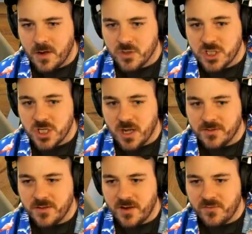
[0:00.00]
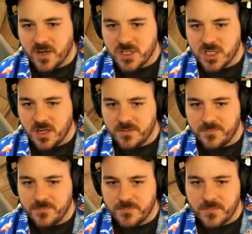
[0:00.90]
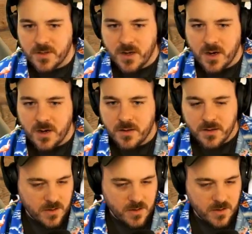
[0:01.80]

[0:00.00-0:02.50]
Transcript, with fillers: Oh, salt. I forgot salt. All right.